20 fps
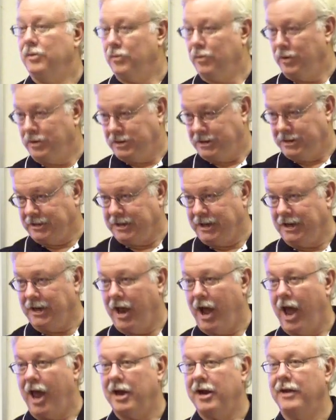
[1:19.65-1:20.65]
which is getting
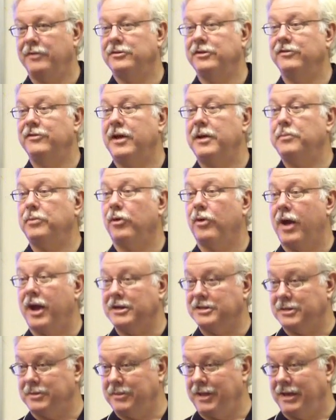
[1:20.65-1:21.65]
hot enough to
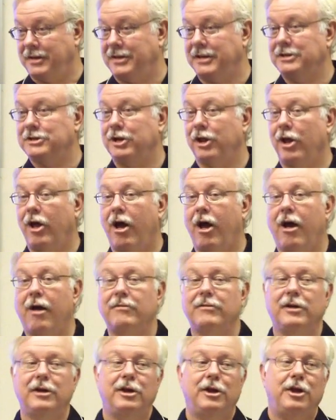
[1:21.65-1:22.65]
vaporize some of that diesel
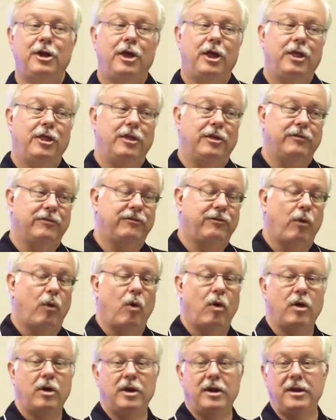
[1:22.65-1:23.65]
off. The
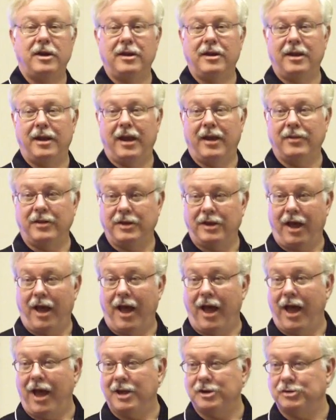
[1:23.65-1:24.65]
Ford and the
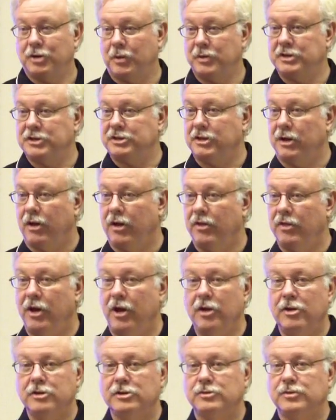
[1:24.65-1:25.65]
Dodge, what we saw on
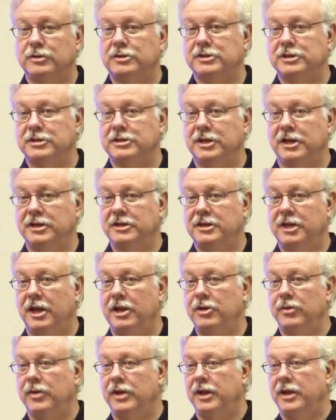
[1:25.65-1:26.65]
those was this
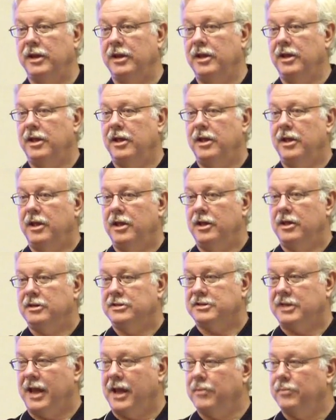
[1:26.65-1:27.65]
continuing
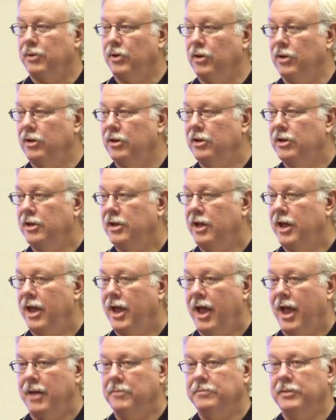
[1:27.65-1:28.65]
sample
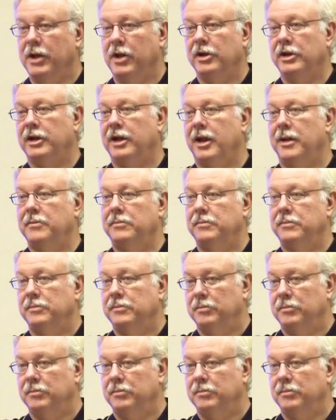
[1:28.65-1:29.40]
and building up